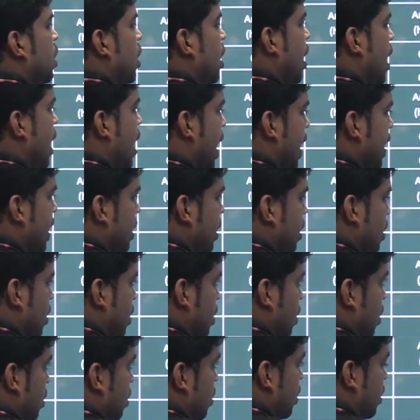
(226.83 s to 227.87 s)
and
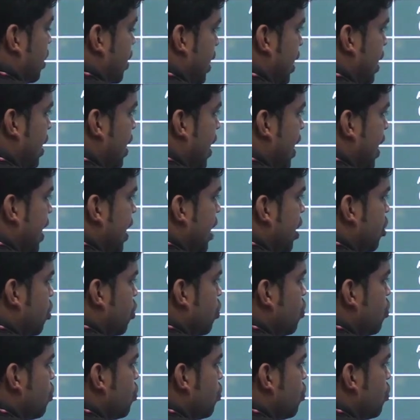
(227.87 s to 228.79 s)
in ready queue